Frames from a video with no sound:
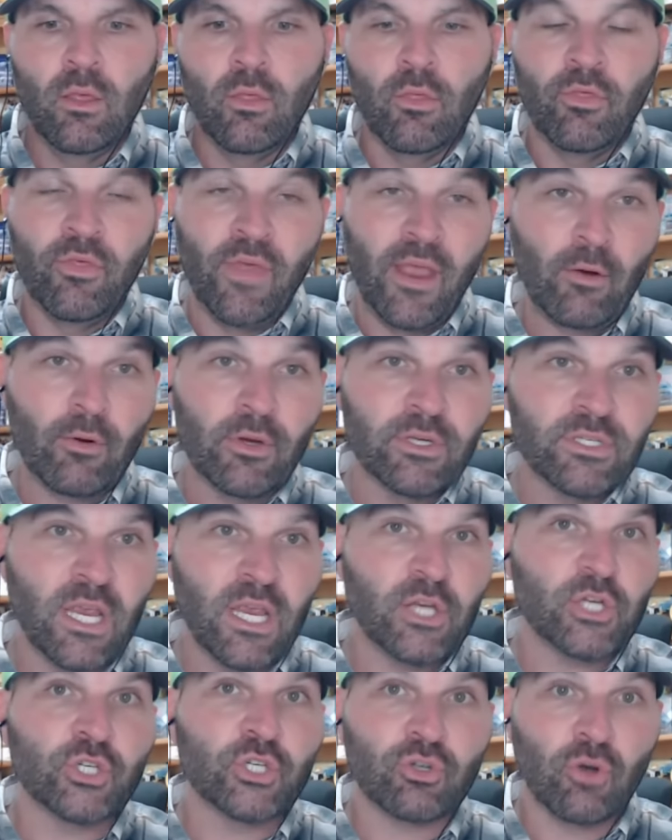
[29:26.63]
There is
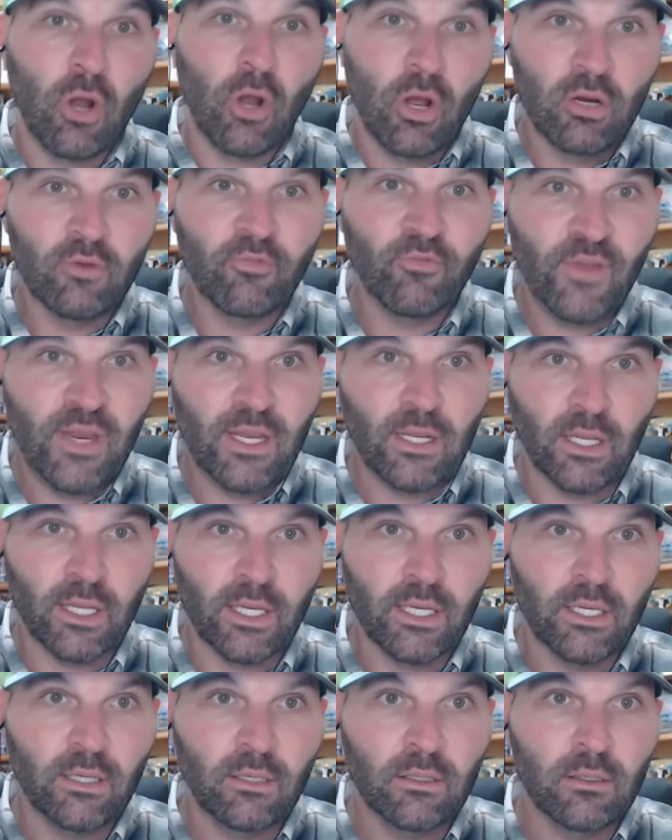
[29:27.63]
a strong
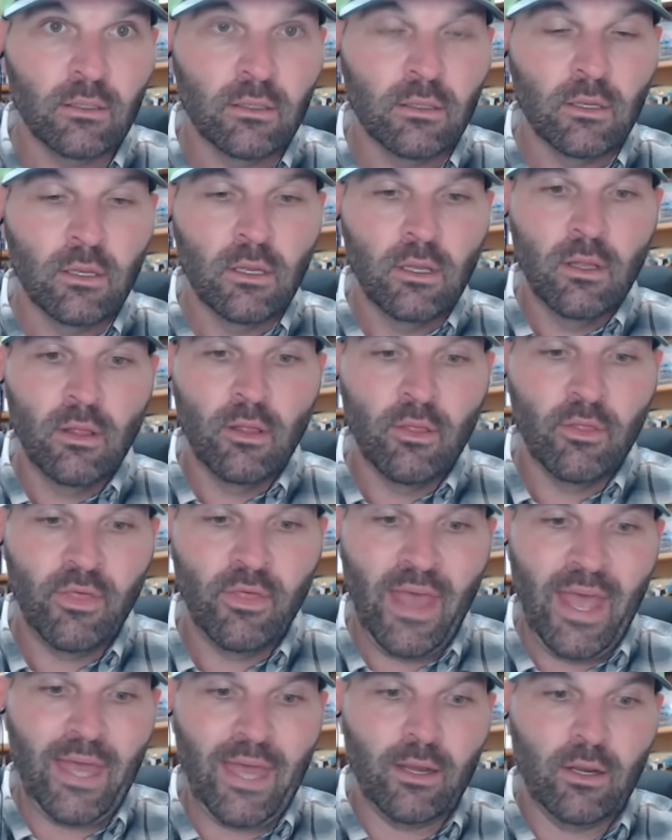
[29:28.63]
feeling
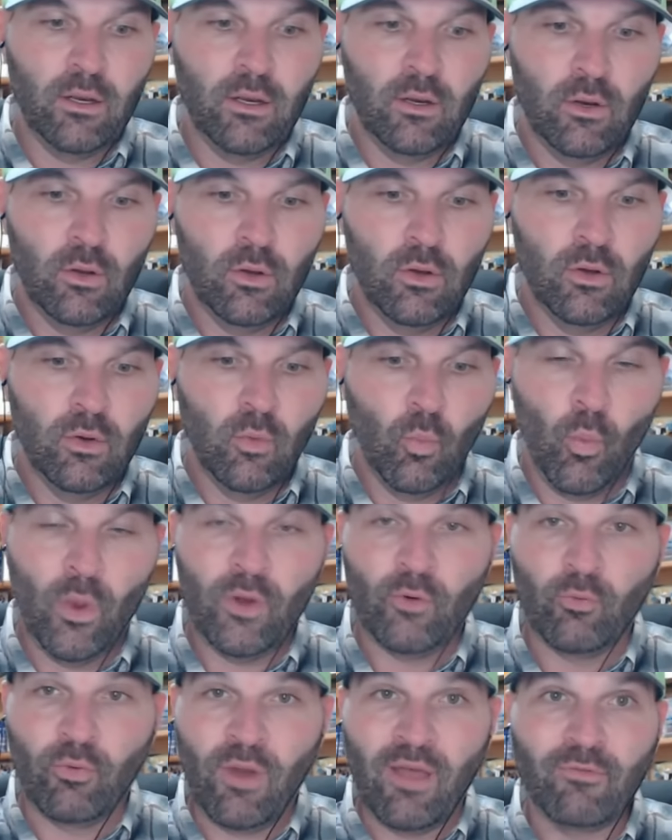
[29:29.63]
that
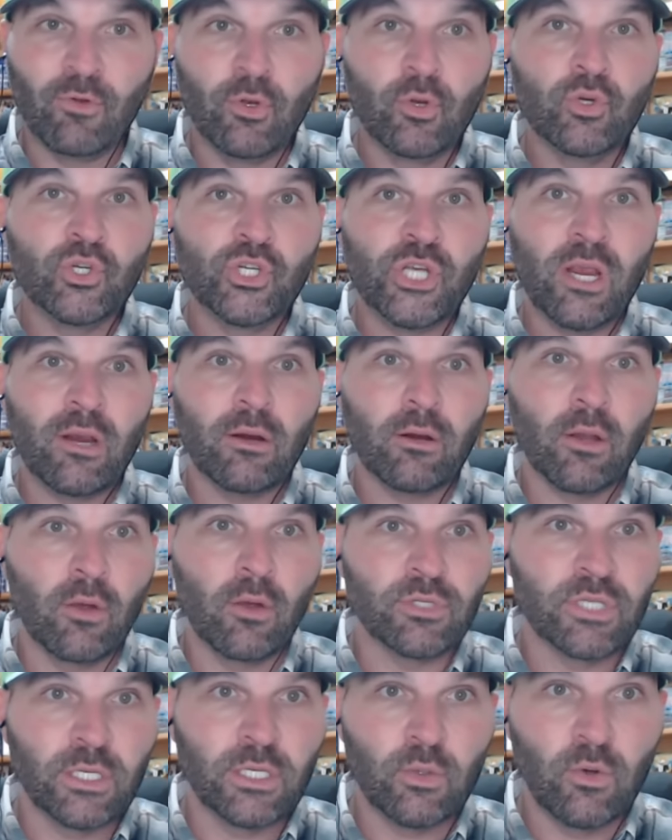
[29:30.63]
when revenue share
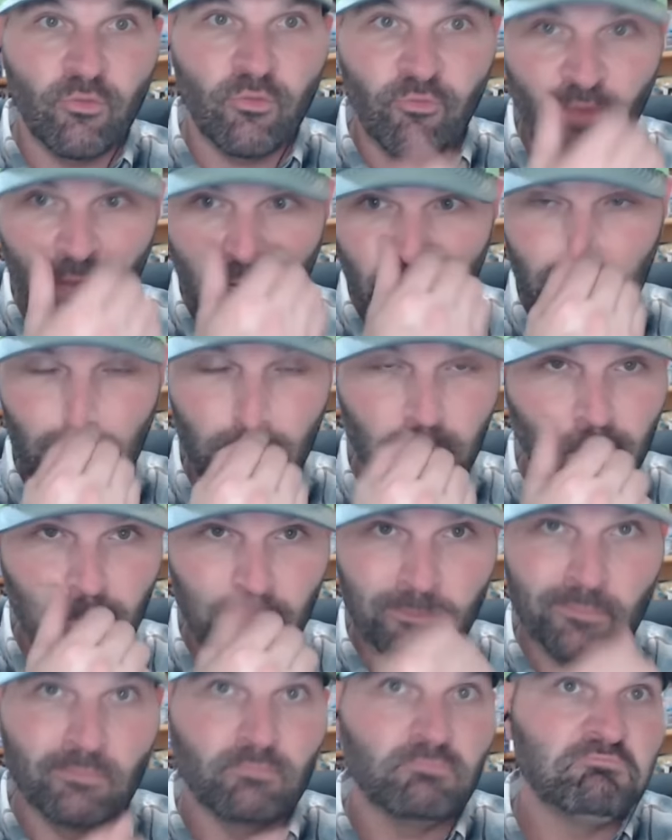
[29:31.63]
goes into effect
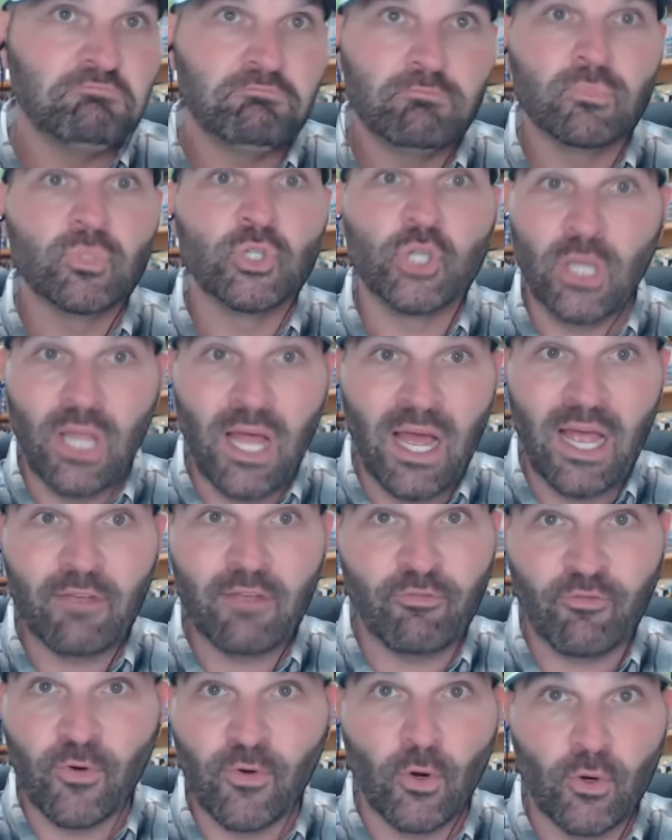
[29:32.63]
July
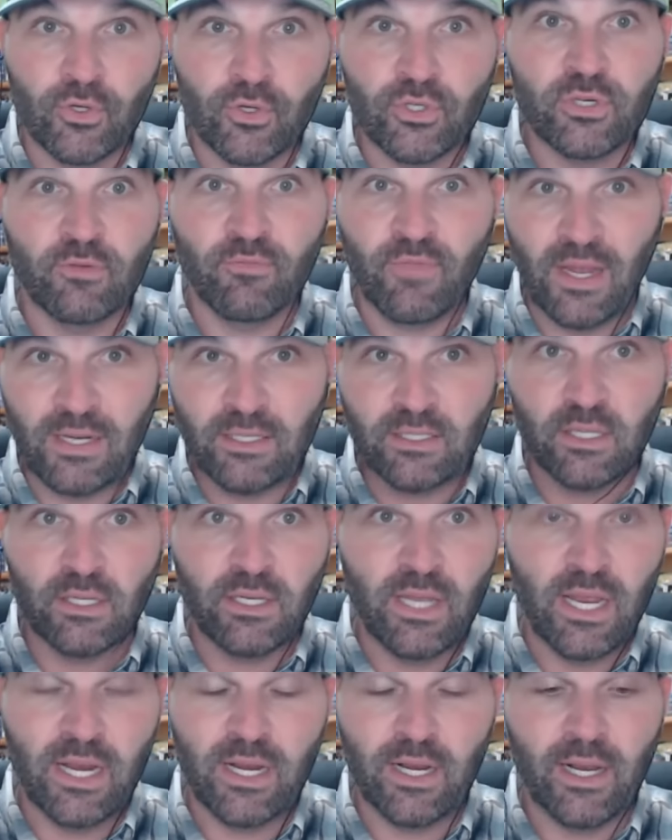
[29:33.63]
1st, if that's the
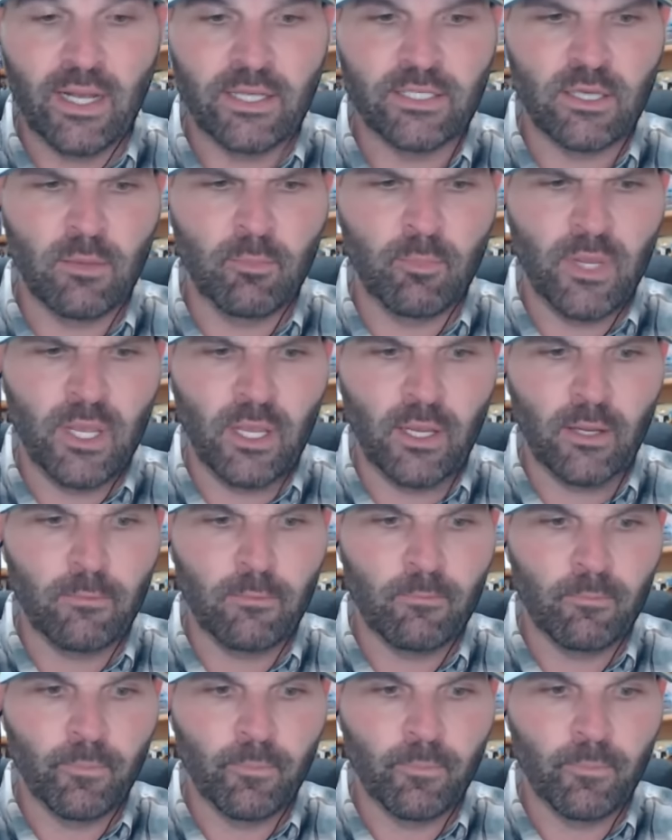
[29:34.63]
date it ends up being,